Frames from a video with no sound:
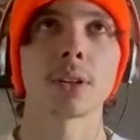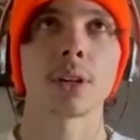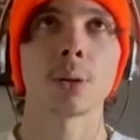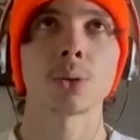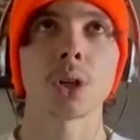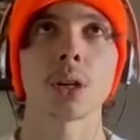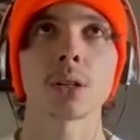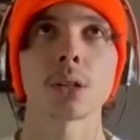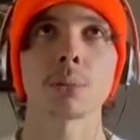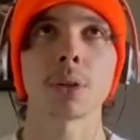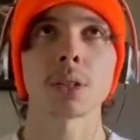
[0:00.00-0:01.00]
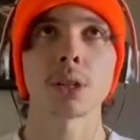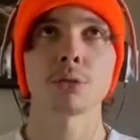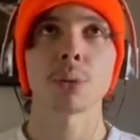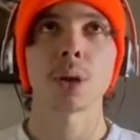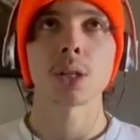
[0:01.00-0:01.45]
I'm trying to look at
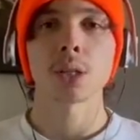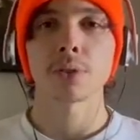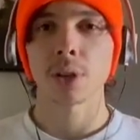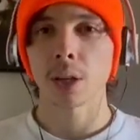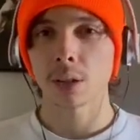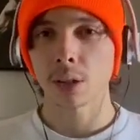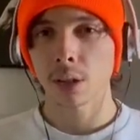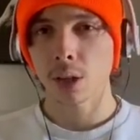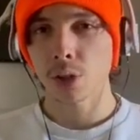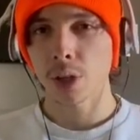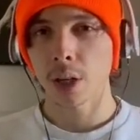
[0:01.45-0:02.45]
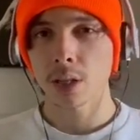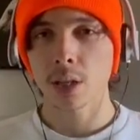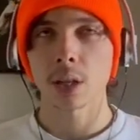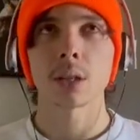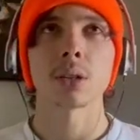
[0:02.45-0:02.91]
myself, but I just feel like looking at you guys,
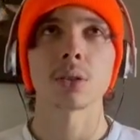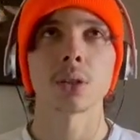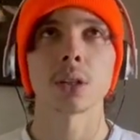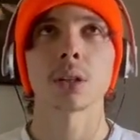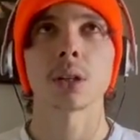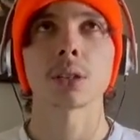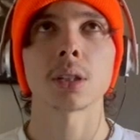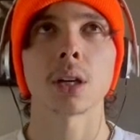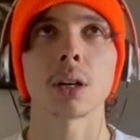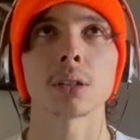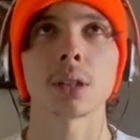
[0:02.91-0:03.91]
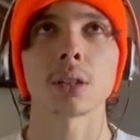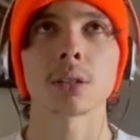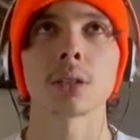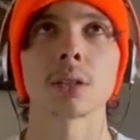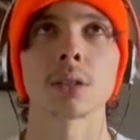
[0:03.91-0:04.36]
like, you know, like contact, eye contact.